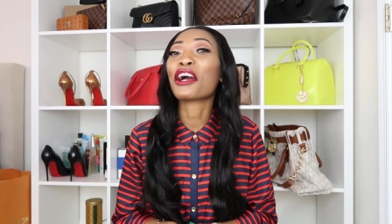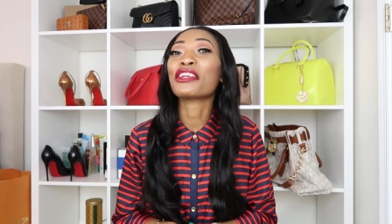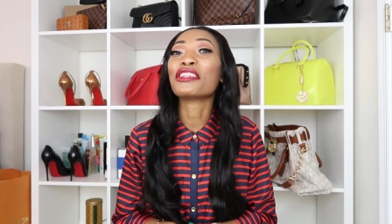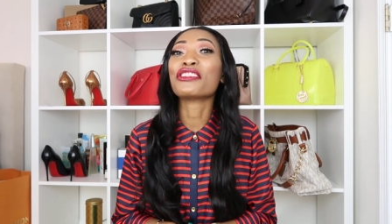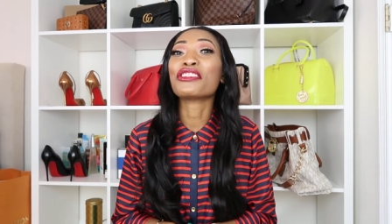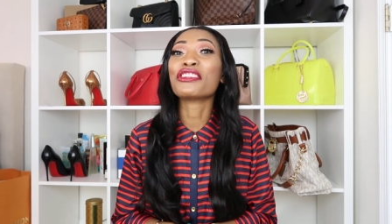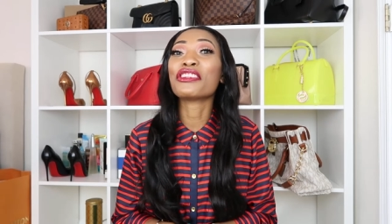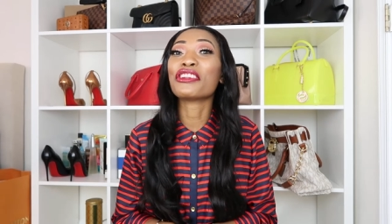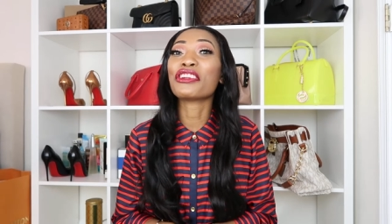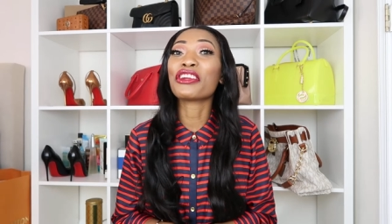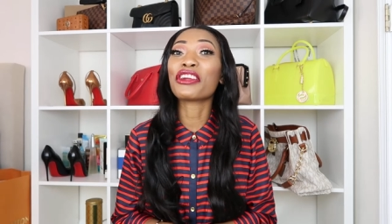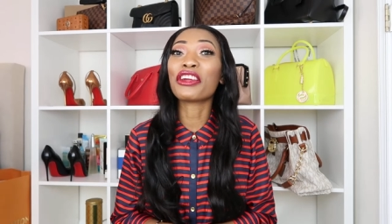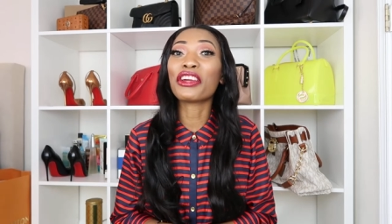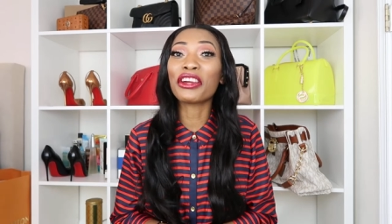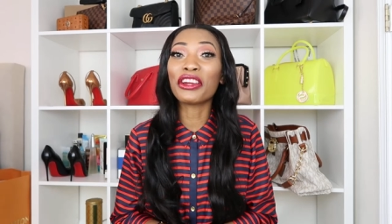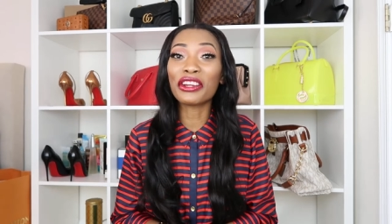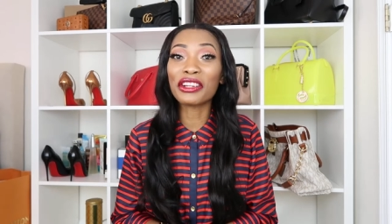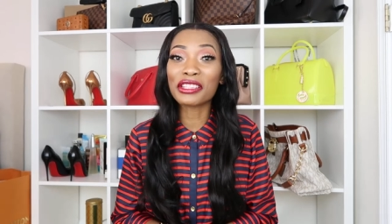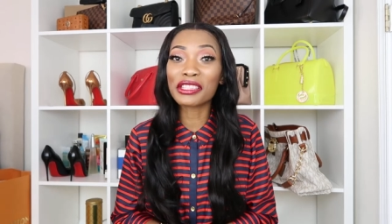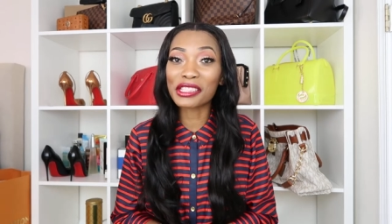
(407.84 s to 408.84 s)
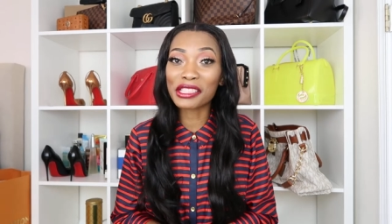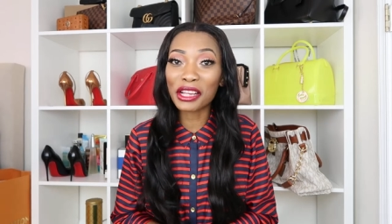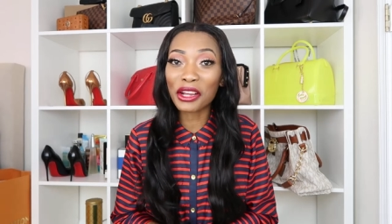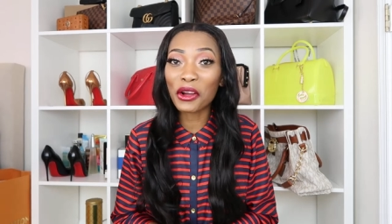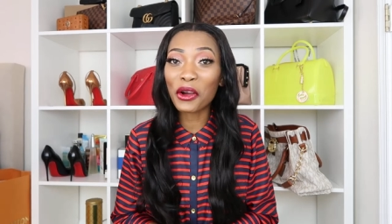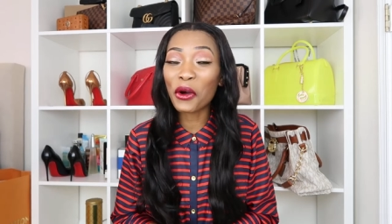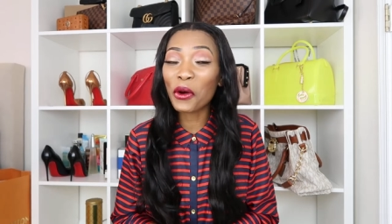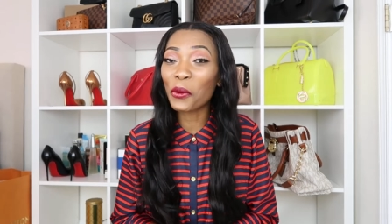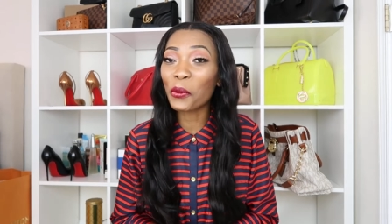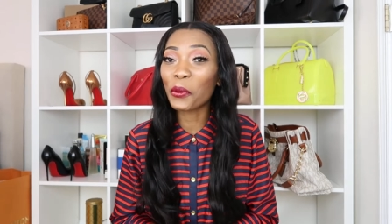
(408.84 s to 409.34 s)
years
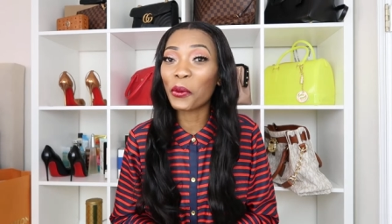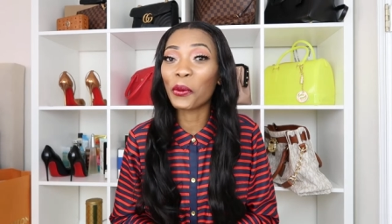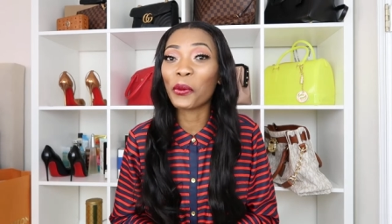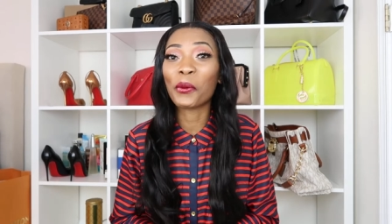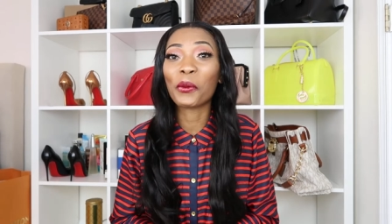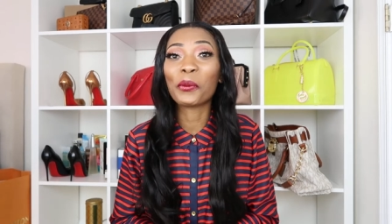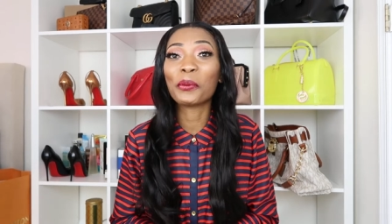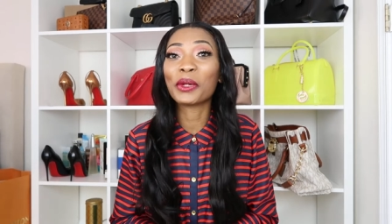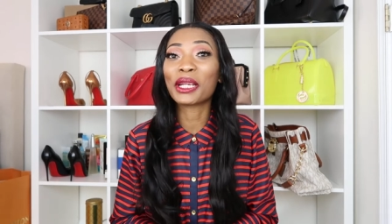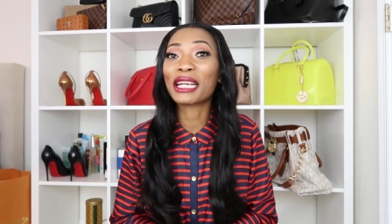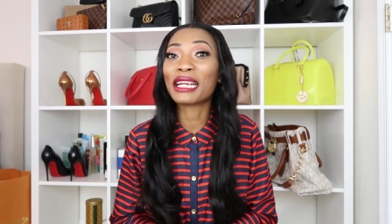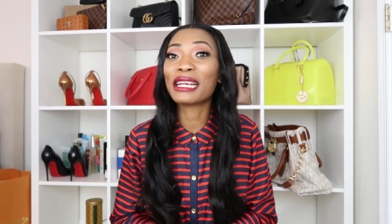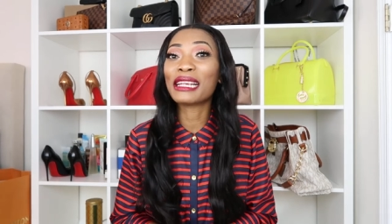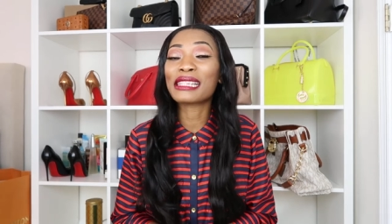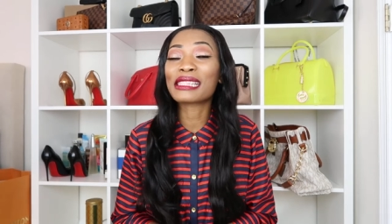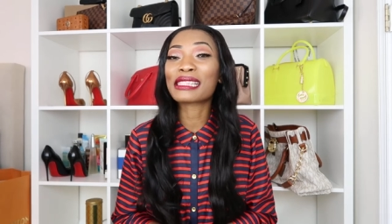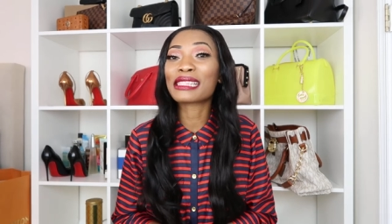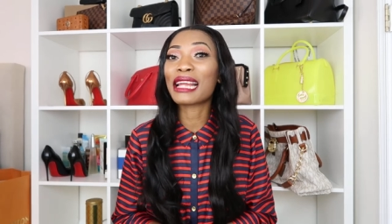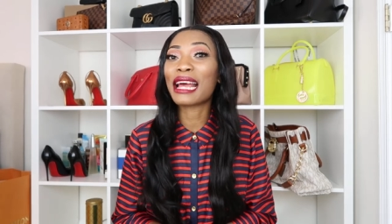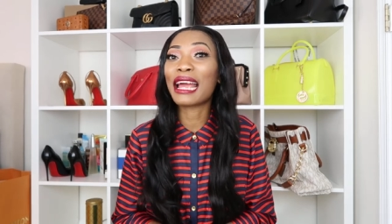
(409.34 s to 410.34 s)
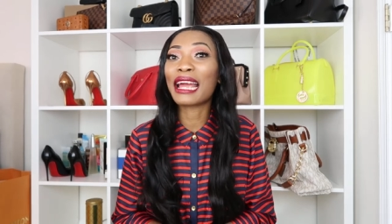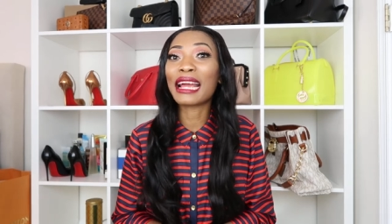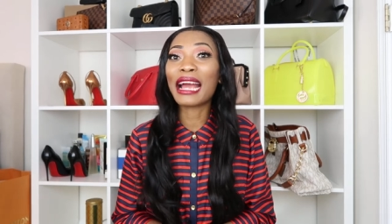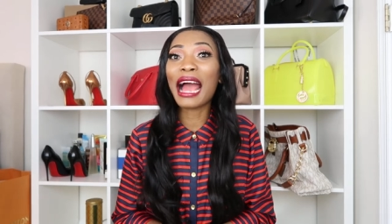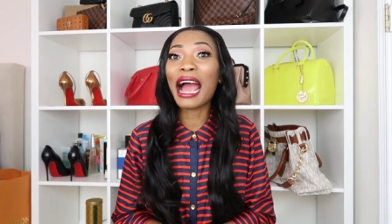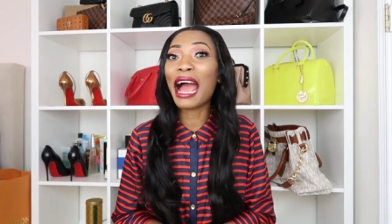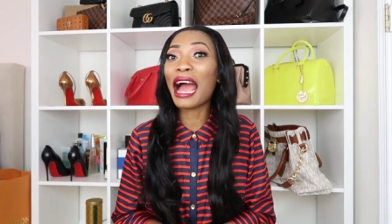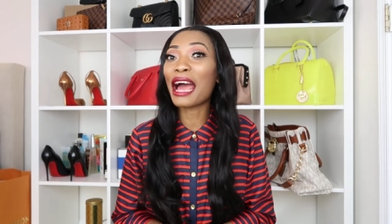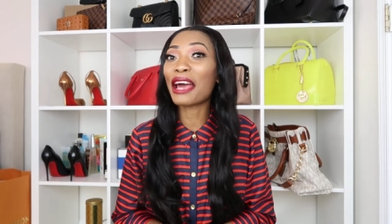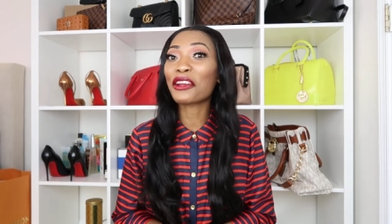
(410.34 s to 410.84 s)
ago because like
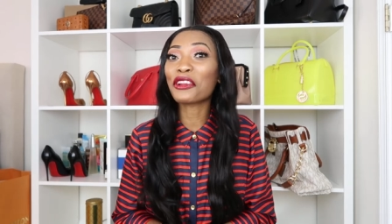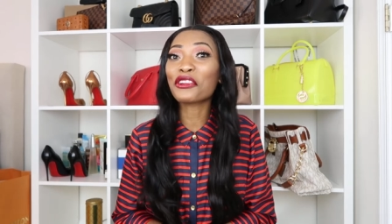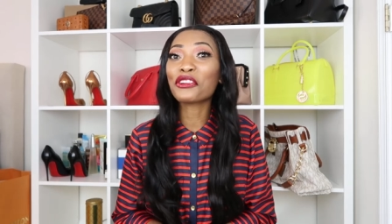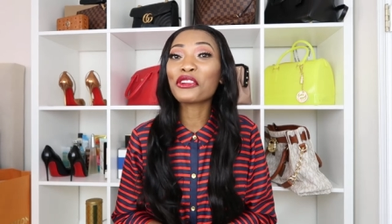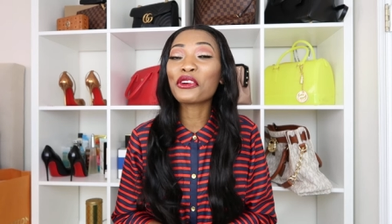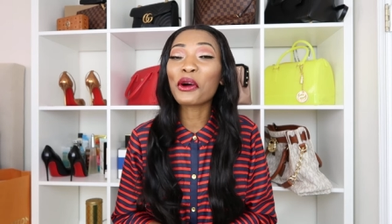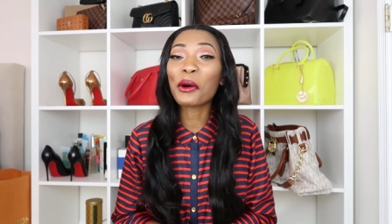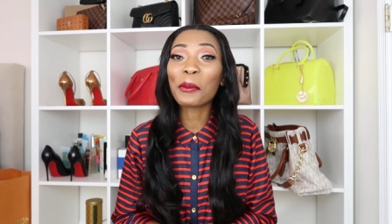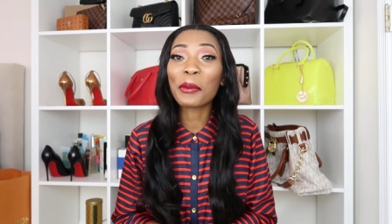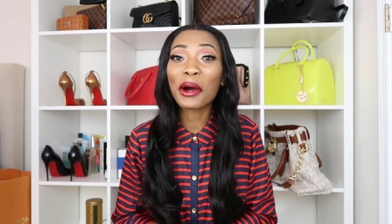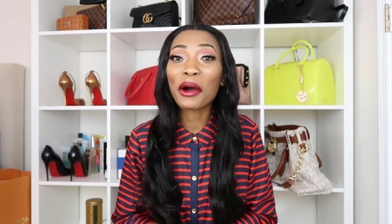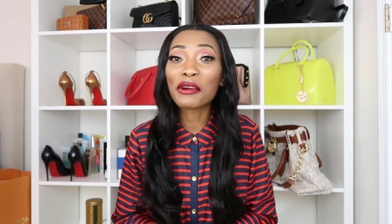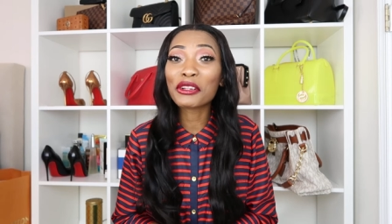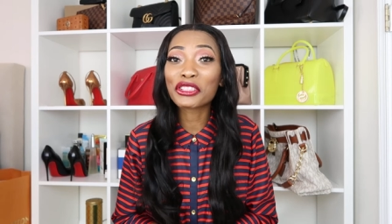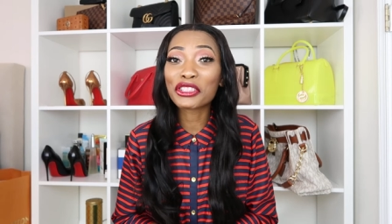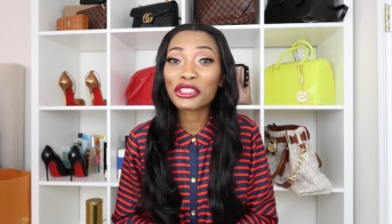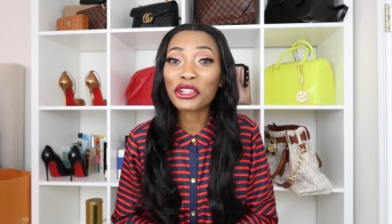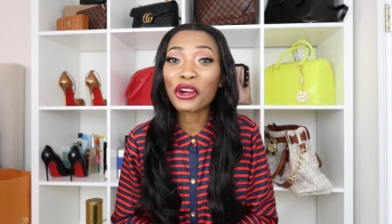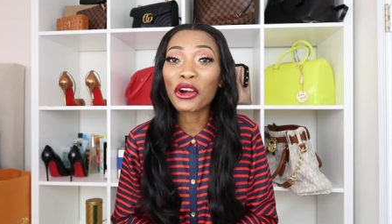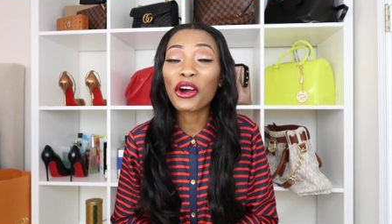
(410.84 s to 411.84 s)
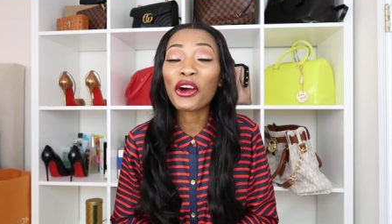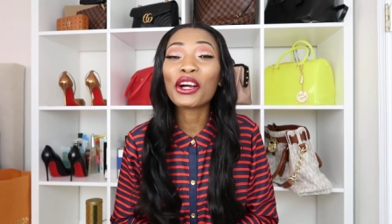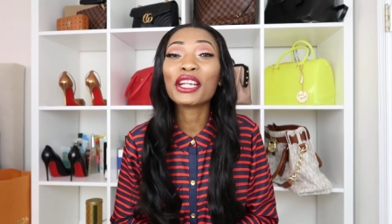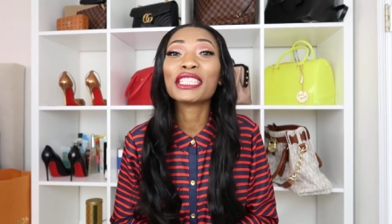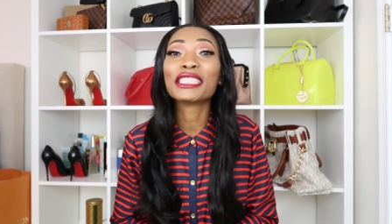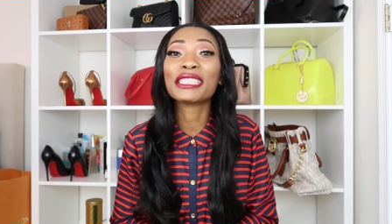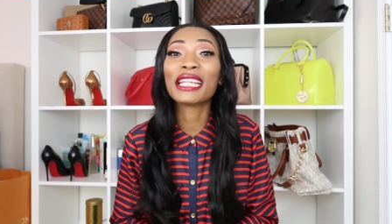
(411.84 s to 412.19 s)
i don't know about your